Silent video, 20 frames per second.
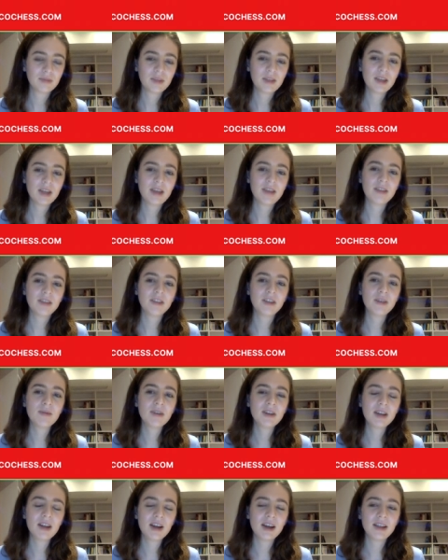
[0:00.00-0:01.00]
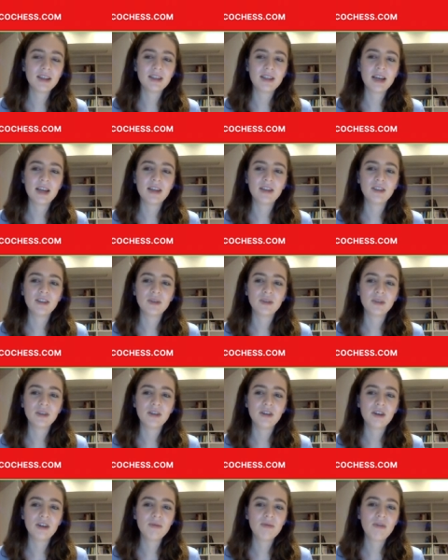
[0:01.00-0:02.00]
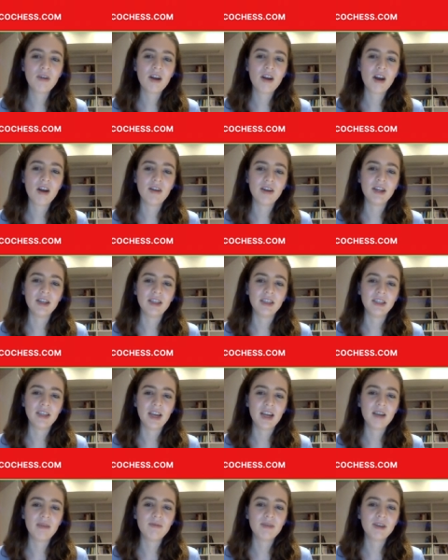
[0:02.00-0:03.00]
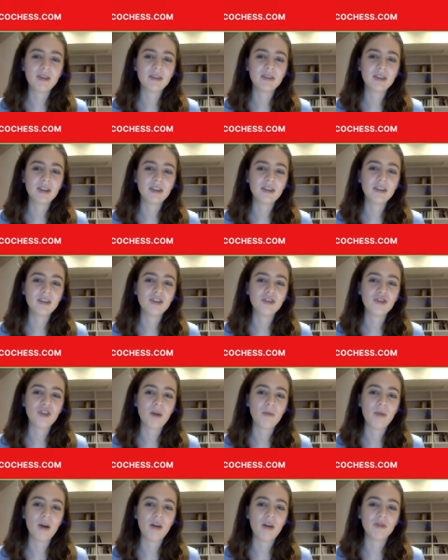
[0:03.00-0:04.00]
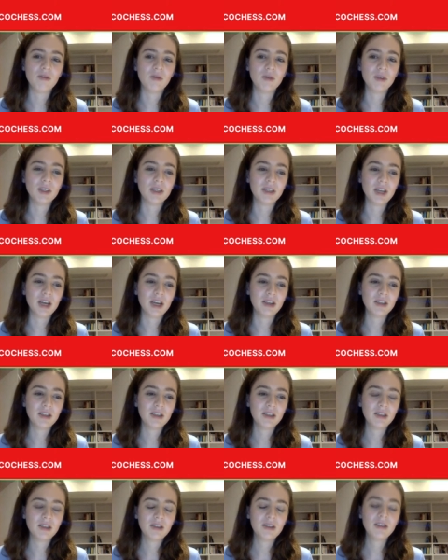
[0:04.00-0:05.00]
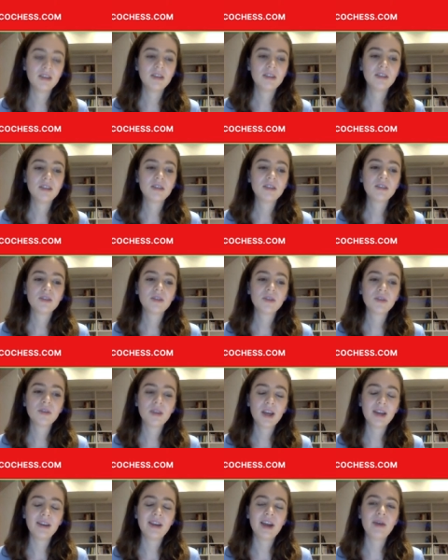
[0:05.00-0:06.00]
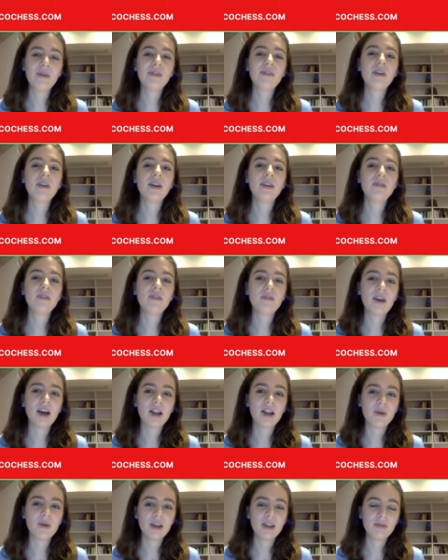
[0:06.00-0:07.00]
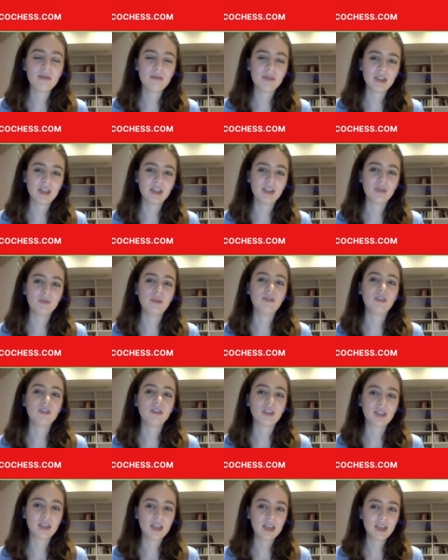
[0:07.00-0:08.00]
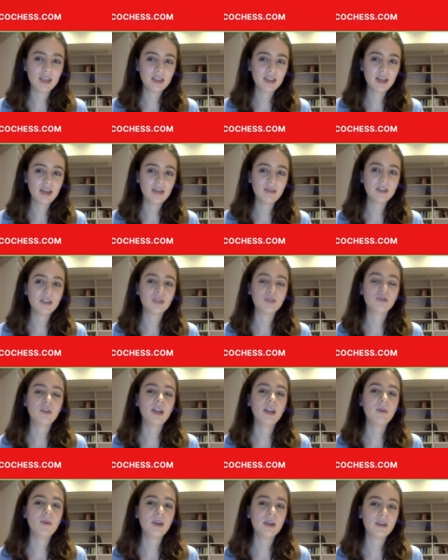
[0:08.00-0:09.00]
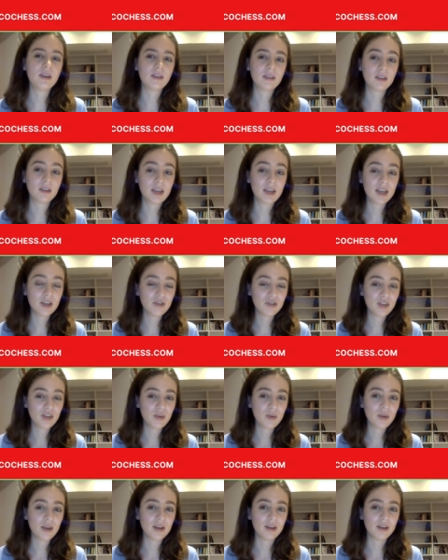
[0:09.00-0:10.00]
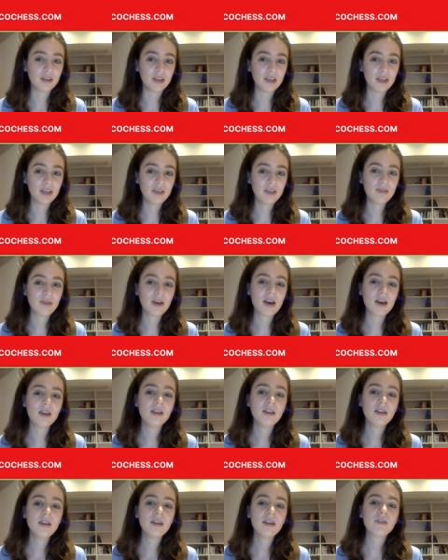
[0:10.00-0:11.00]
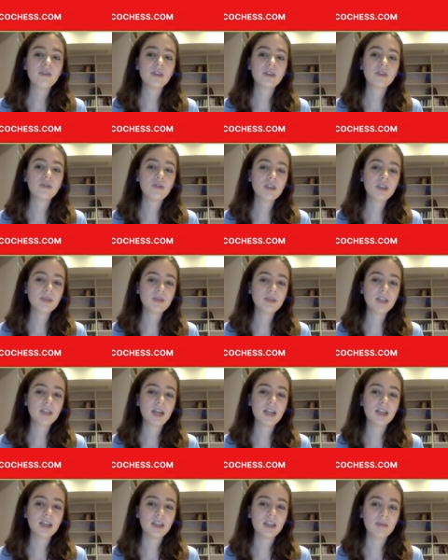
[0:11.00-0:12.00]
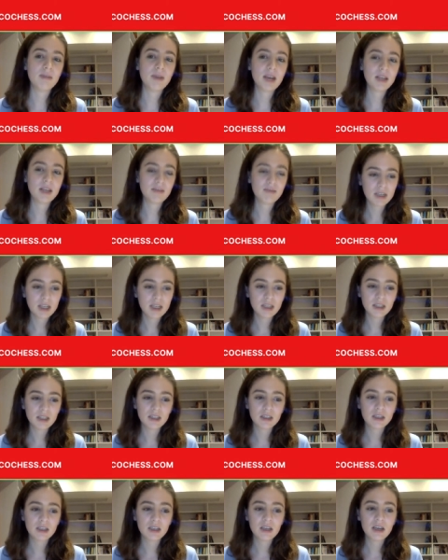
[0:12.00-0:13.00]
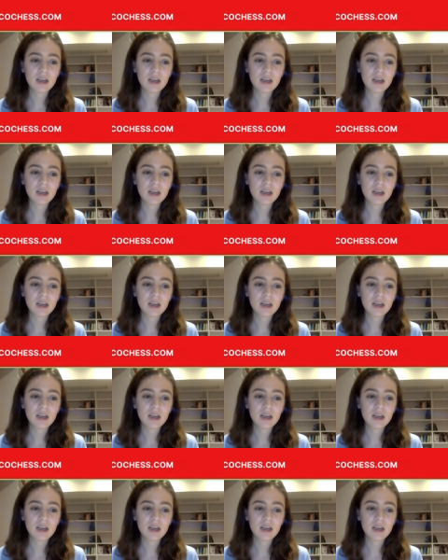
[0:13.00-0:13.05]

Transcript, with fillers: Yeah, they're doubled and isolated, so it's not a priority to take because they're going to drop off at one stage. So okay, now we've kind of evaluated the position. We've looked at king safety is really weak. The king is really weak along the e-file. This rook is potentially the best piece.